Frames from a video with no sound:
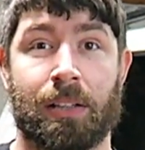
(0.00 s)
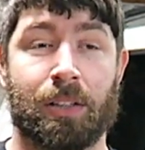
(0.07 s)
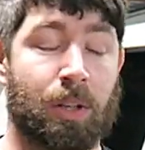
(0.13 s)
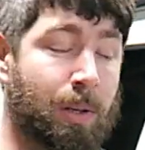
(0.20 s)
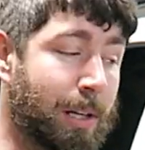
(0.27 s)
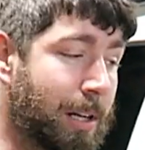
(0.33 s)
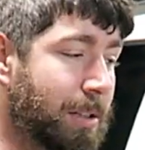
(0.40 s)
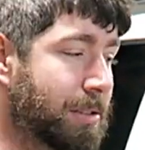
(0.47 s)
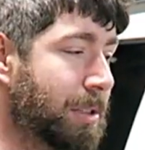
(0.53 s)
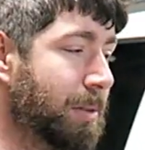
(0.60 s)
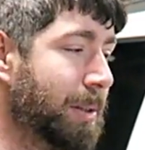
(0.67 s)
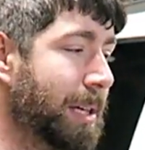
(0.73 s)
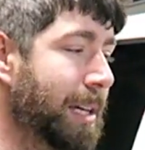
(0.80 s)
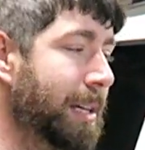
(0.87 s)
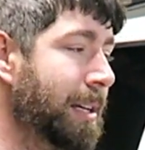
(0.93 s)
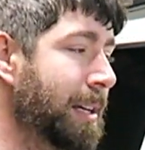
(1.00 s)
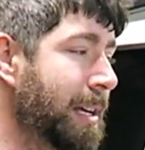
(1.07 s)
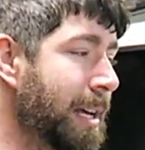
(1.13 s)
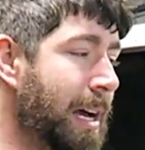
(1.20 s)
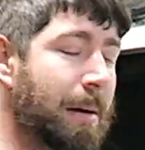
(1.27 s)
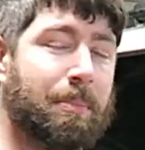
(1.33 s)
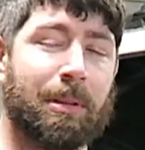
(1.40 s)
You can also get,
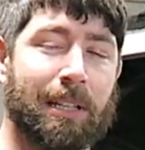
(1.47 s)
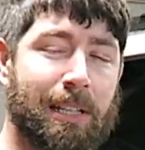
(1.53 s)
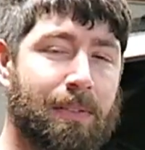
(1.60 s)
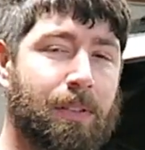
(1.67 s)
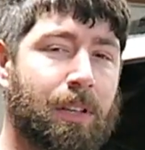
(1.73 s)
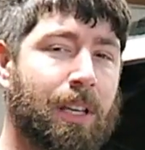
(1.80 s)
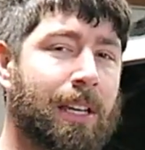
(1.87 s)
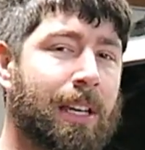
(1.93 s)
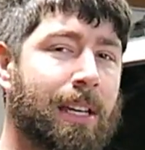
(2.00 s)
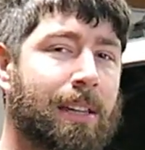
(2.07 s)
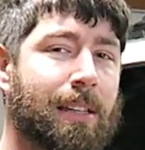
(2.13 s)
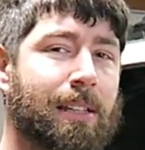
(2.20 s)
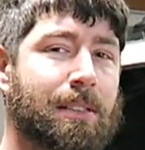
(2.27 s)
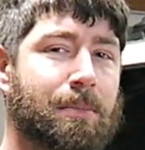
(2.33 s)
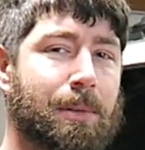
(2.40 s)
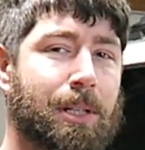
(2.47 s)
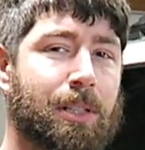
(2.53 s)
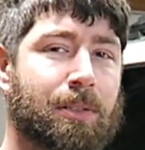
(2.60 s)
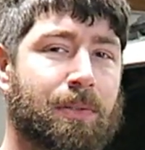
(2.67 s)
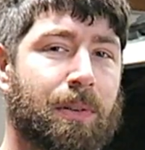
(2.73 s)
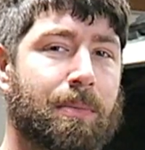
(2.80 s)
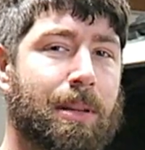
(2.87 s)
I believe you can get these
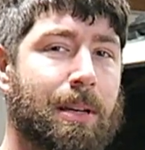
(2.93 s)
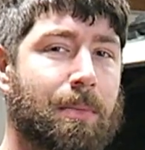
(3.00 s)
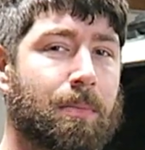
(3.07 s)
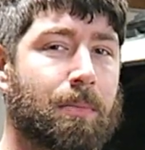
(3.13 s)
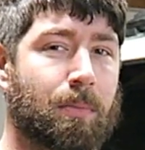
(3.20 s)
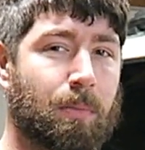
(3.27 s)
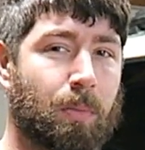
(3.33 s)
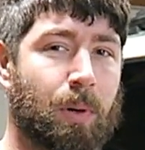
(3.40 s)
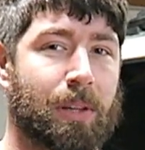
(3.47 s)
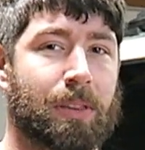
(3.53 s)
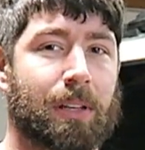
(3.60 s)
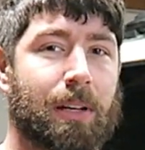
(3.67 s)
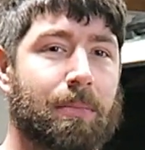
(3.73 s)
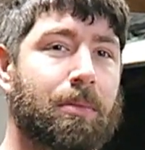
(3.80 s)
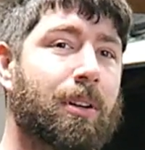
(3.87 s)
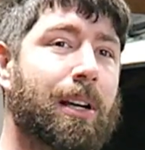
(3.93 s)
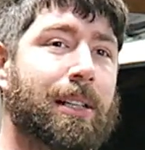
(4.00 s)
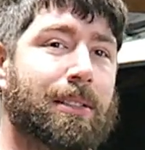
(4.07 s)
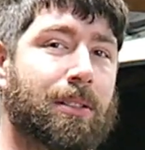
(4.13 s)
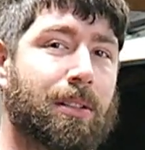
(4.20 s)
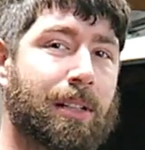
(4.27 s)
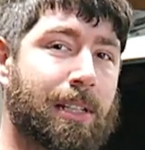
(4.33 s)
mirrors from them with the
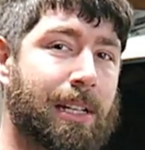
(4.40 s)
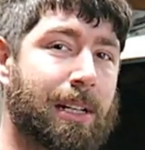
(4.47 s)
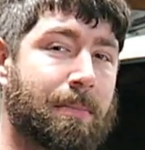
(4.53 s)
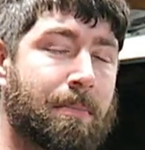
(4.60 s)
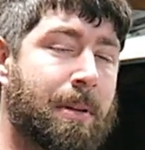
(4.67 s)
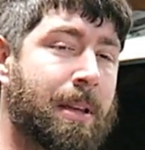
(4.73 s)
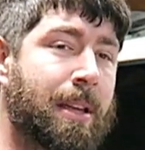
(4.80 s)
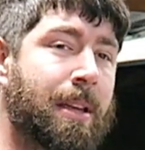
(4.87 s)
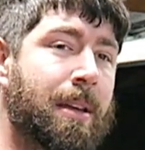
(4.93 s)
upgrades already in them.